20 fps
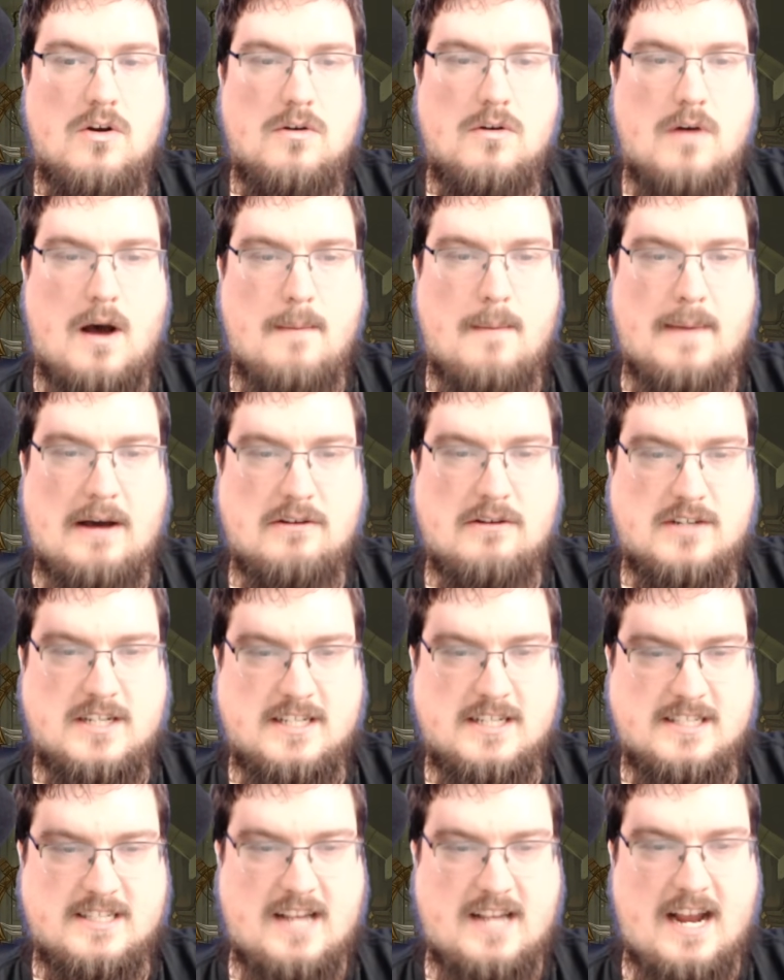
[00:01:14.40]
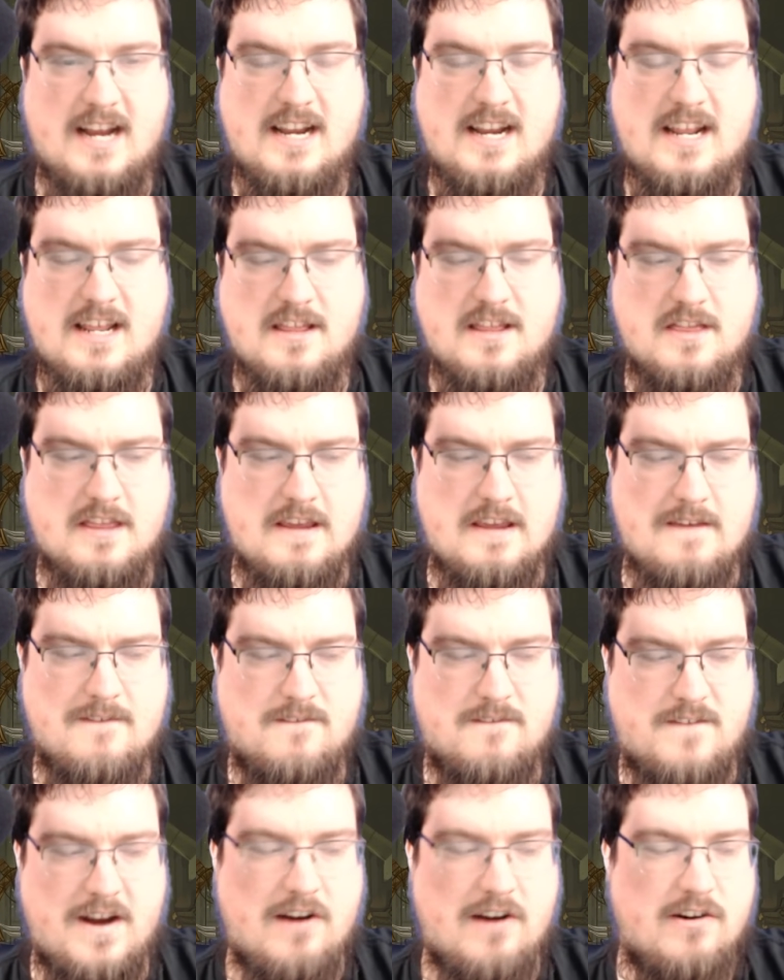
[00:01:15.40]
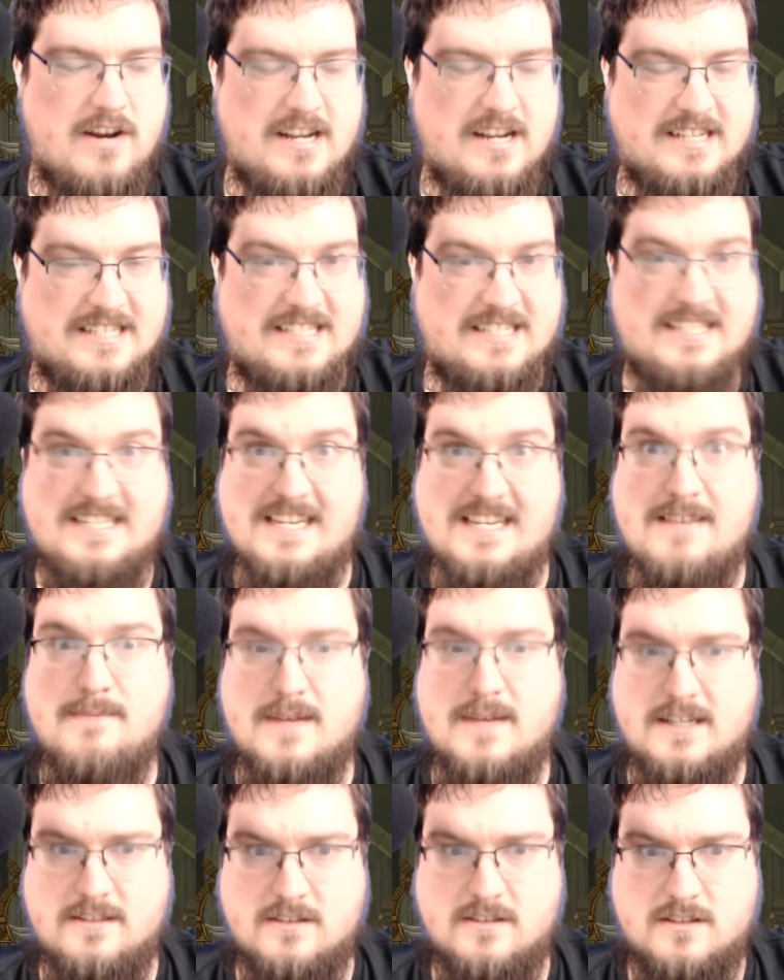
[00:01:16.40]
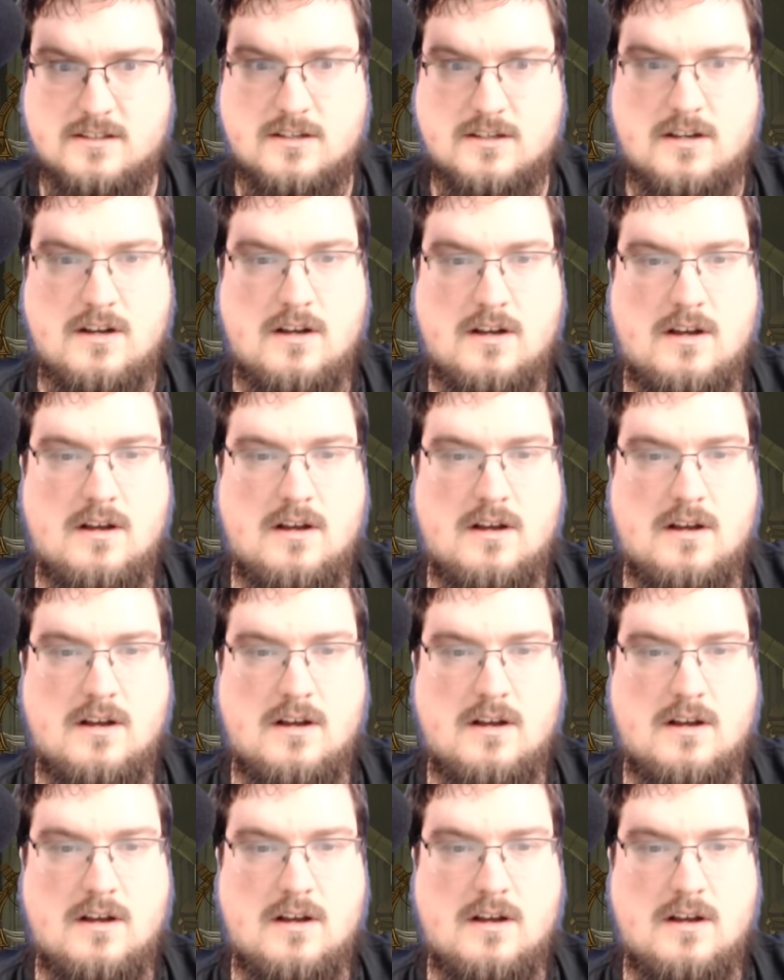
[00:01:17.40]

about designing the various demons